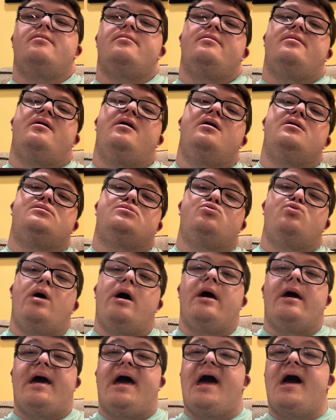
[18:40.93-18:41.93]
his
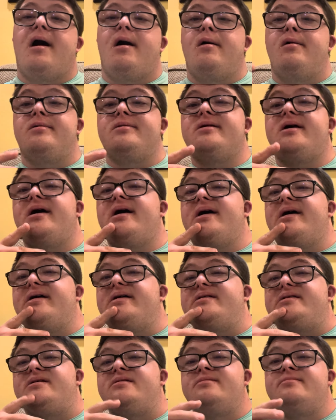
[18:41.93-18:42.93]
way out,
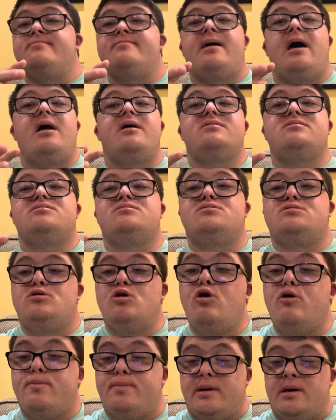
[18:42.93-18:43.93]
and that's
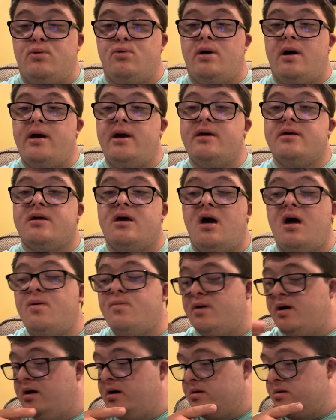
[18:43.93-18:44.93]
stupid, right? Come
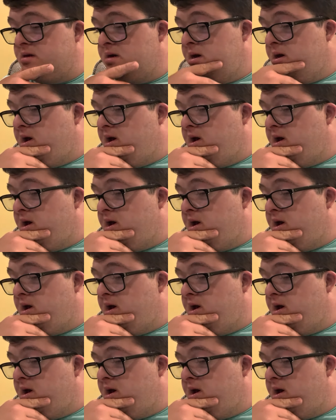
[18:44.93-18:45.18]
on.